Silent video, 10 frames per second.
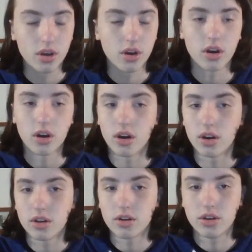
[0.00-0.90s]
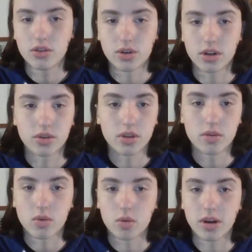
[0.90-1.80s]
uh, introductory
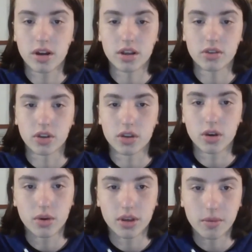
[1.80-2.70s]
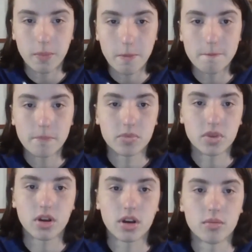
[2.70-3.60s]
level robotics and coding
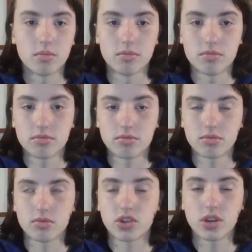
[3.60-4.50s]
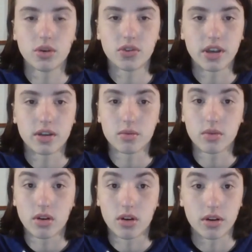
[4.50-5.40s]
um, skills that
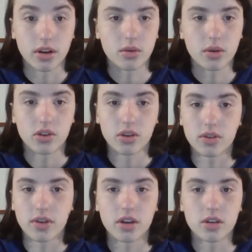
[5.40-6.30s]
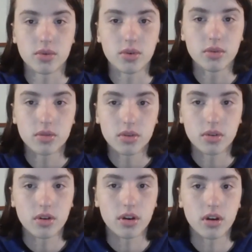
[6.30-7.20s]
are increasingly valuable
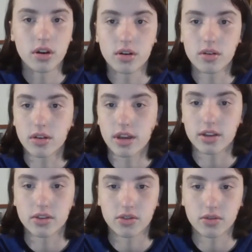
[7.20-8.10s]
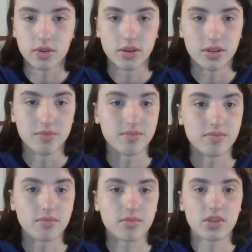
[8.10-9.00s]
uh, as the
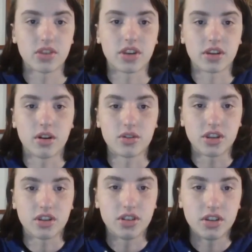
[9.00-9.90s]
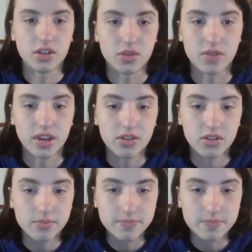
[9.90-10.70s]
this technology continues to advance.